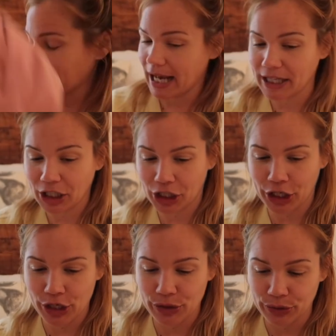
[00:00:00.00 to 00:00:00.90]
kind of
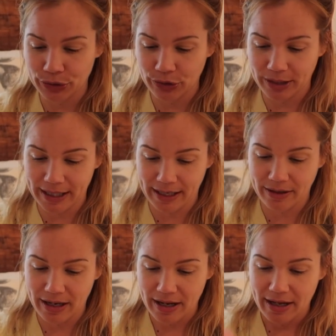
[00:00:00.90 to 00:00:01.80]
cute
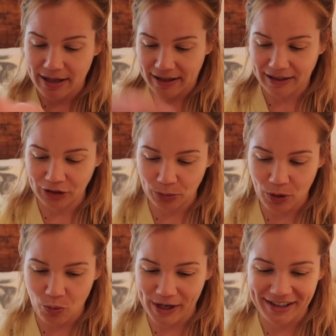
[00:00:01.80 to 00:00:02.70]
and a little
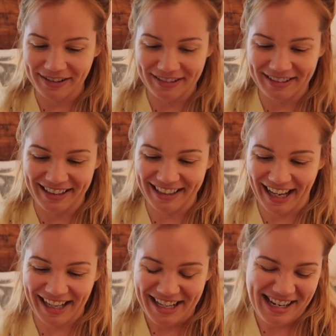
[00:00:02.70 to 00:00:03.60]
bit weird and
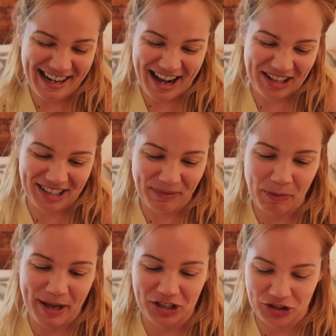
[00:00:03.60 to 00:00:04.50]
like, you know, some
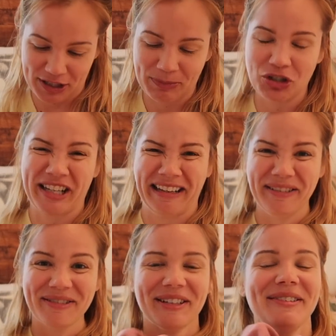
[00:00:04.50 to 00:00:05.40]
of the pictures I'm just like,
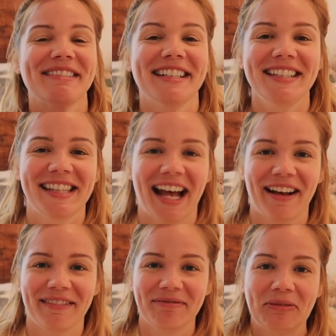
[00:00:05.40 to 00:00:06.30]
ooh, who is
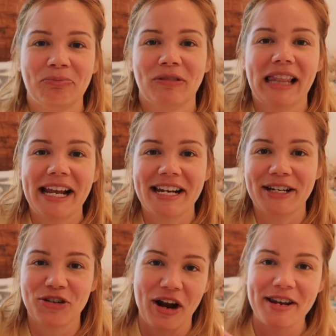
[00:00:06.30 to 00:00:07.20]
that
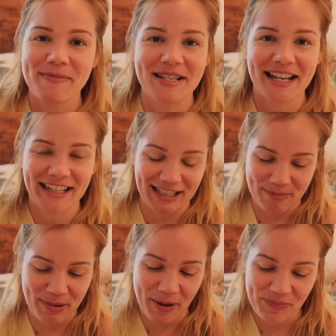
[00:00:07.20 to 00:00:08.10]
lady trying to be
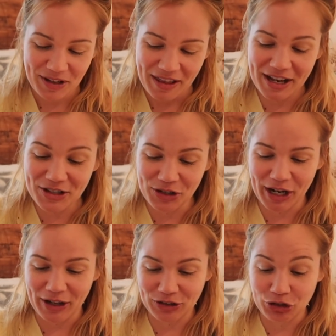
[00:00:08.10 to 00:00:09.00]
sexy? But they turn
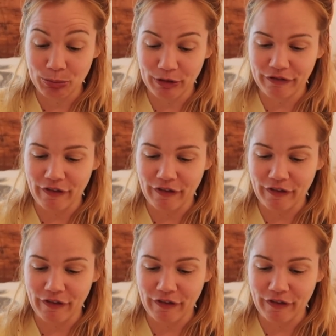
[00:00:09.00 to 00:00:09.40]
out super